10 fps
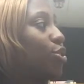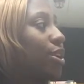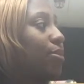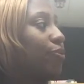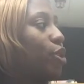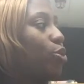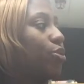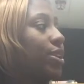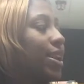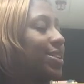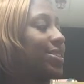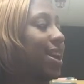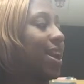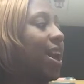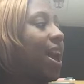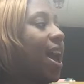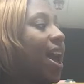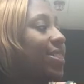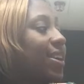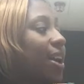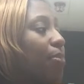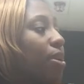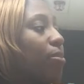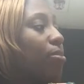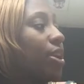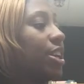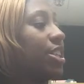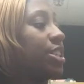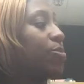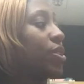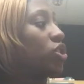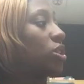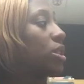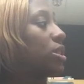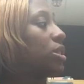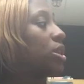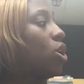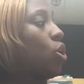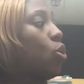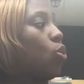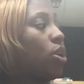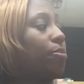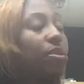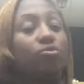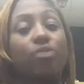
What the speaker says: Cream phoned the next day. "I think I better bring in a specialist. We'll be